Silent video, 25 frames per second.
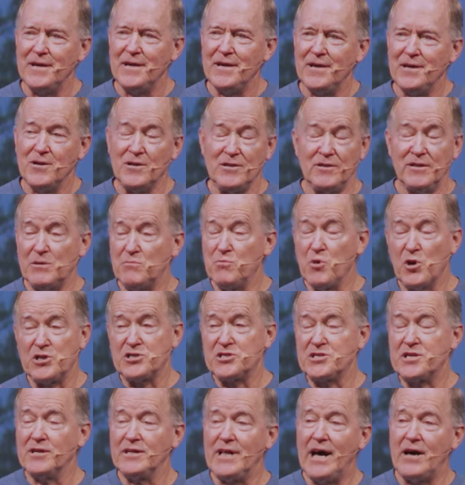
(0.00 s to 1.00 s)
The book's
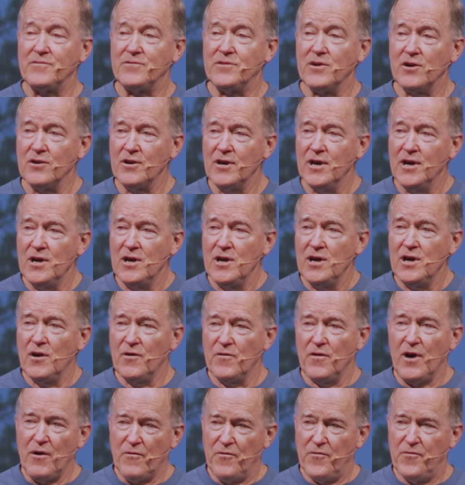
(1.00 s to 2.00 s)
still out there.
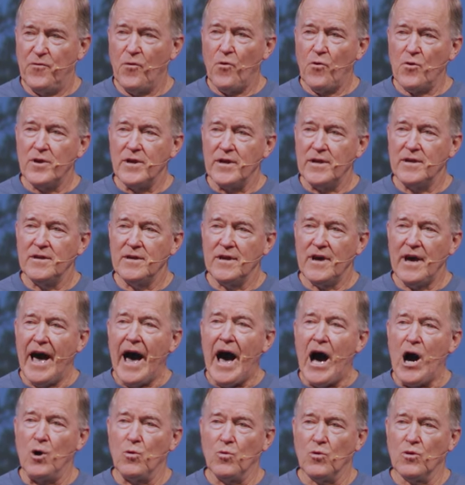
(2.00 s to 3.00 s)
A 40
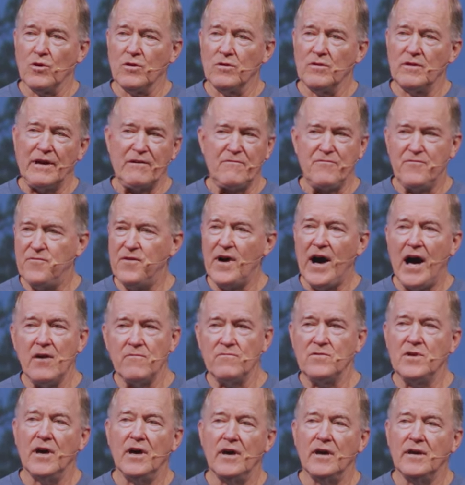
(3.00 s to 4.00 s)
hour, like five
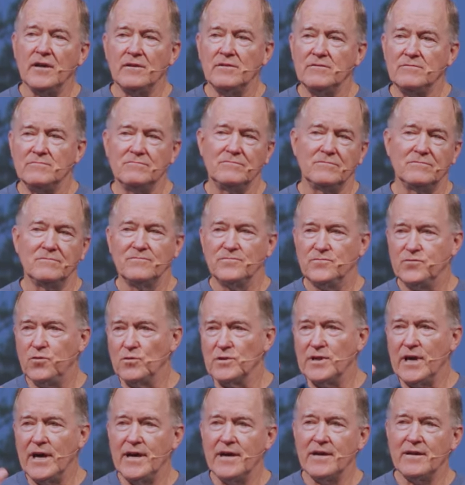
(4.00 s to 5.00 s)
day, full
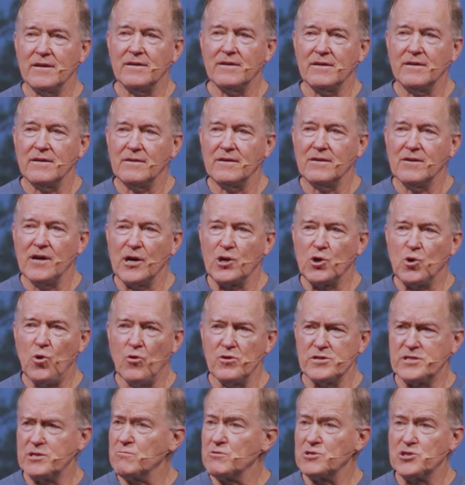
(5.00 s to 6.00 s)
day uh,
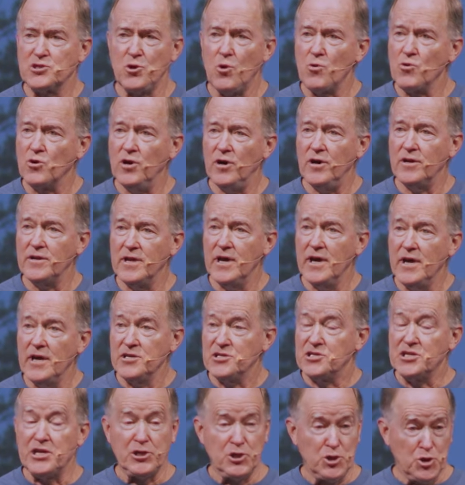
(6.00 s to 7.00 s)
course. It was so good.
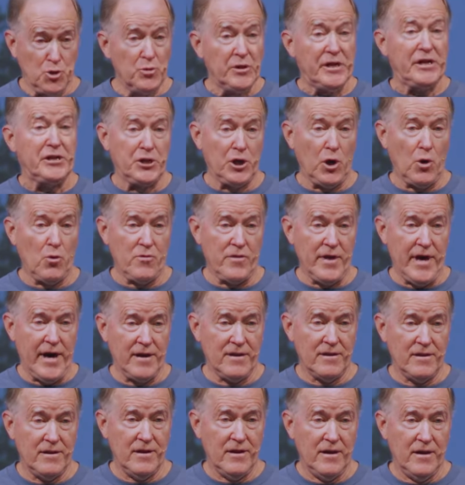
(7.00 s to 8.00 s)
She said, You need to go to
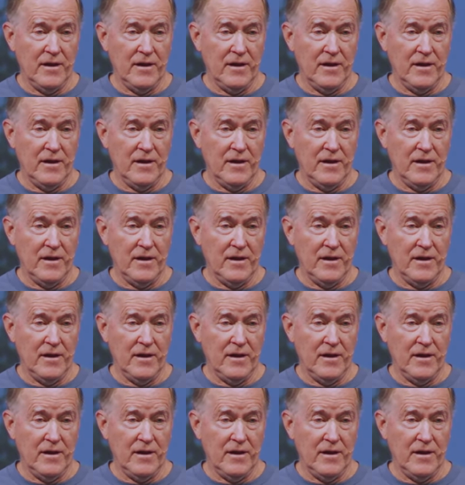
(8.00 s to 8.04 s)
that.